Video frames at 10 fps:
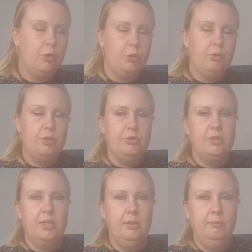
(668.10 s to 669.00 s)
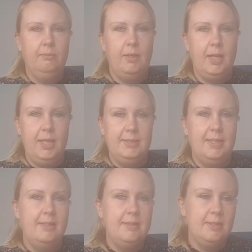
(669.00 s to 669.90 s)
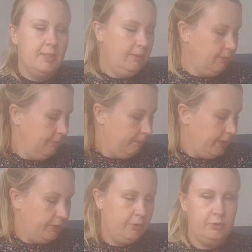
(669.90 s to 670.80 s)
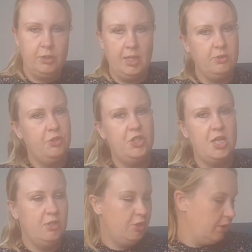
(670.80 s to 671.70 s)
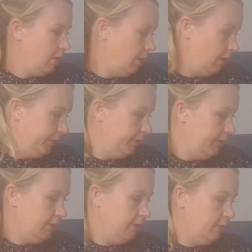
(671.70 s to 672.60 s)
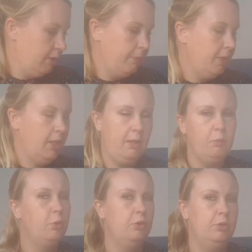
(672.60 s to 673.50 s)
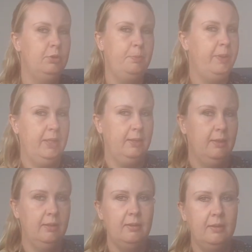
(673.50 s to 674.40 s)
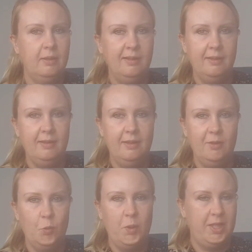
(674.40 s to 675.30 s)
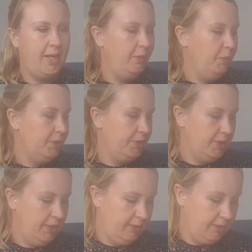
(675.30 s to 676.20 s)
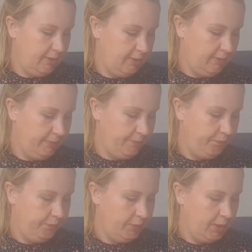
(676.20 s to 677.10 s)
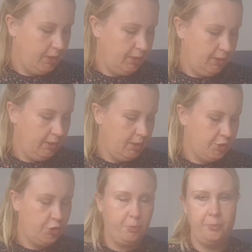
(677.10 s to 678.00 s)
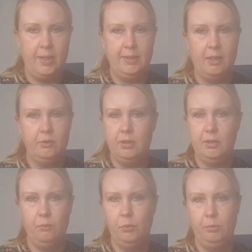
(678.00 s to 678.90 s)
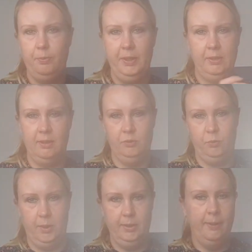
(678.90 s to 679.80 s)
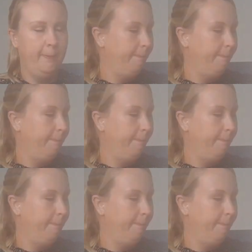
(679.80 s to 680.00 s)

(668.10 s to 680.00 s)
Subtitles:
notice that my taste in patterns has changed a lot. This is something I wouldn't pick when I was in a shop right now. Then I wouldn't pick this one.